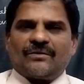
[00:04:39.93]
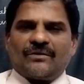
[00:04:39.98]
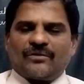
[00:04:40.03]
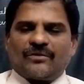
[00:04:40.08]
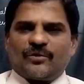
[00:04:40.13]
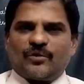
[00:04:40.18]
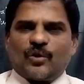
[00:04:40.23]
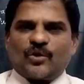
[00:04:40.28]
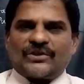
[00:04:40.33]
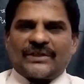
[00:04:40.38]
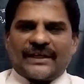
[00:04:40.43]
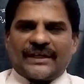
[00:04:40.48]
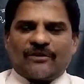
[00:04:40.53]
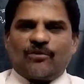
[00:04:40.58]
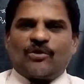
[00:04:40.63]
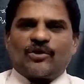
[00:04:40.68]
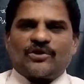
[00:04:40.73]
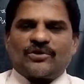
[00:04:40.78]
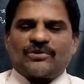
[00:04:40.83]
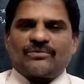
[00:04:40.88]
those
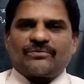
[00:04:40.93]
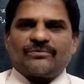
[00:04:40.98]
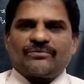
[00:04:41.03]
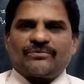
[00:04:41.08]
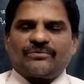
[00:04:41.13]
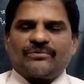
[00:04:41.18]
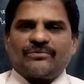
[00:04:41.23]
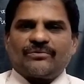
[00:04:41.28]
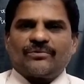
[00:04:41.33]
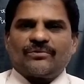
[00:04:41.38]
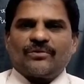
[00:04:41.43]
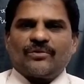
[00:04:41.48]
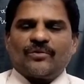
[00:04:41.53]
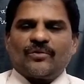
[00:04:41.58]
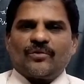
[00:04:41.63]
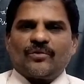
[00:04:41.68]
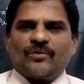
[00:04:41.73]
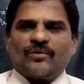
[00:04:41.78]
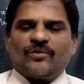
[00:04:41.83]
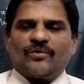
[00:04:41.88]
accounts
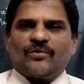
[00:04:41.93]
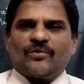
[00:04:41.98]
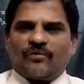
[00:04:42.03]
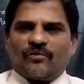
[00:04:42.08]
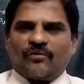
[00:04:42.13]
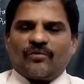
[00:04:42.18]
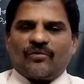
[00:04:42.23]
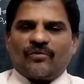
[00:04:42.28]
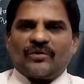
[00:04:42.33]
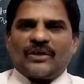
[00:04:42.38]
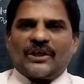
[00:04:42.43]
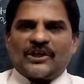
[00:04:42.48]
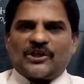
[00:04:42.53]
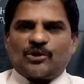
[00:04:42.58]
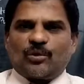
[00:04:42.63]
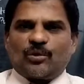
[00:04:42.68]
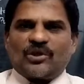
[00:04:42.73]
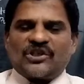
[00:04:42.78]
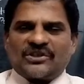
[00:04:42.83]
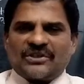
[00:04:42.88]
the
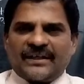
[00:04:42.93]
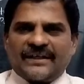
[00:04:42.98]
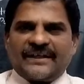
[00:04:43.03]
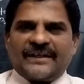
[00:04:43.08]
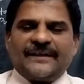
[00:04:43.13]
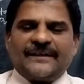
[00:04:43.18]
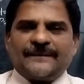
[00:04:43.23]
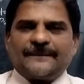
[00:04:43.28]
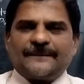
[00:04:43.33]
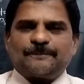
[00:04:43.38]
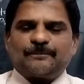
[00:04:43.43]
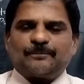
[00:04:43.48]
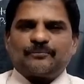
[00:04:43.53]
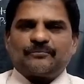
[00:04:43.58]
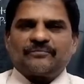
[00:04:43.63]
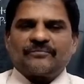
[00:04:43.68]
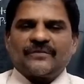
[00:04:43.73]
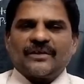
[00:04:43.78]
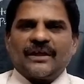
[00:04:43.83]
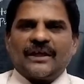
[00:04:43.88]
historians studied,
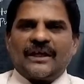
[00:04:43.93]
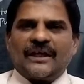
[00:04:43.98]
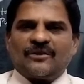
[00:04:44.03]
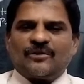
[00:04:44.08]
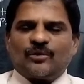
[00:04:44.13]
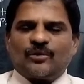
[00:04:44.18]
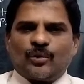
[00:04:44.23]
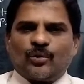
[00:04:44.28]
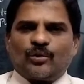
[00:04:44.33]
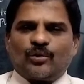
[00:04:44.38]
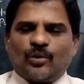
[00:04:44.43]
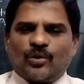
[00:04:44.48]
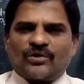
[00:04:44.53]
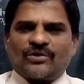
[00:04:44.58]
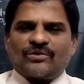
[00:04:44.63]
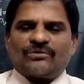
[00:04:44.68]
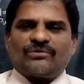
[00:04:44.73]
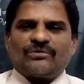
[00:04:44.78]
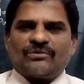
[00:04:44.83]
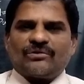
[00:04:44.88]
and through
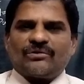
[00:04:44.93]
those